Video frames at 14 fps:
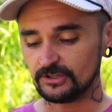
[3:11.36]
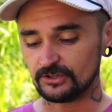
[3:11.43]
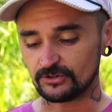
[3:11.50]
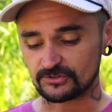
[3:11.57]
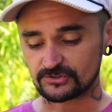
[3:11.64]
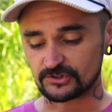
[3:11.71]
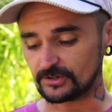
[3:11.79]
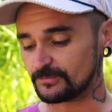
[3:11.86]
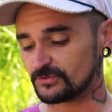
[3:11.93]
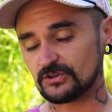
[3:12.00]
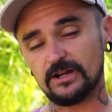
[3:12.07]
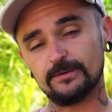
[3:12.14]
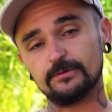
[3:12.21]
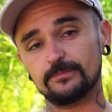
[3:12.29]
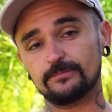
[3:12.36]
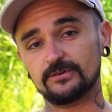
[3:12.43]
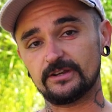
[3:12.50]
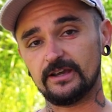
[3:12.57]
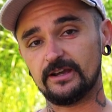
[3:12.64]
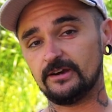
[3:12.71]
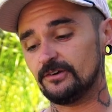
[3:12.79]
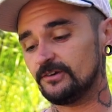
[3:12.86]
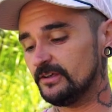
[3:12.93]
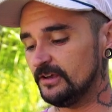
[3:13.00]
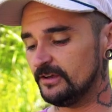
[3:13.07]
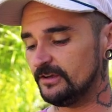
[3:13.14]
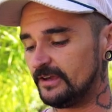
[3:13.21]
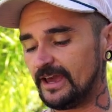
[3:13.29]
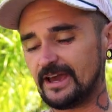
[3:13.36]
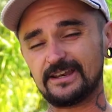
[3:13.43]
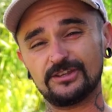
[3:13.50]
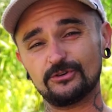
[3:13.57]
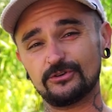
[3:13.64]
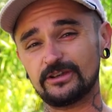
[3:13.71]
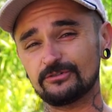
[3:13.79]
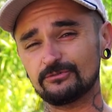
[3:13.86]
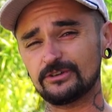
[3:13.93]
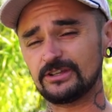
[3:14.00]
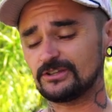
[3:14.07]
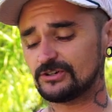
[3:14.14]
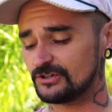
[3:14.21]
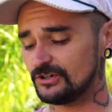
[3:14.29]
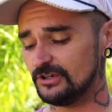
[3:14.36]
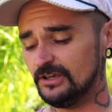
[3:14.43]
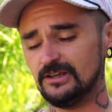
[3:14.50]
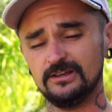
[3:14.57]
your sternum strap up or down, adding your inReach,